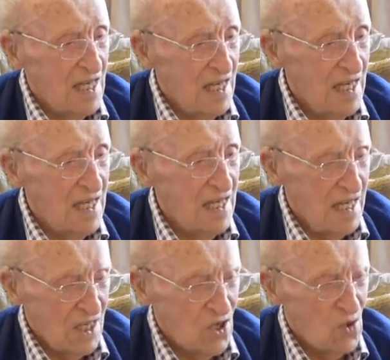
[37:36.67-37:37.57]
He
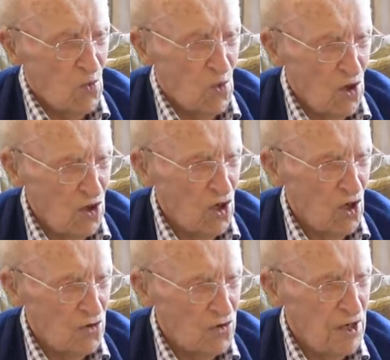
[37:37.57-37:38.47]
is
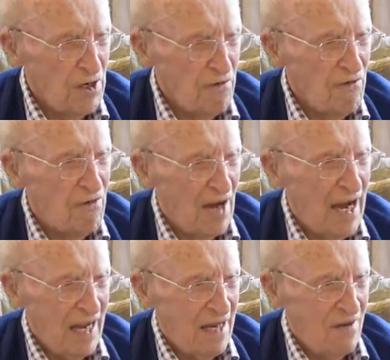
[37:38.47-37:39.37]

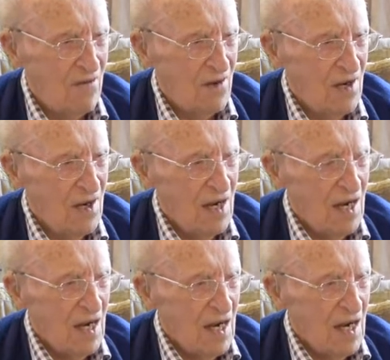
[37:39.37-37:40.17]
105. Wow.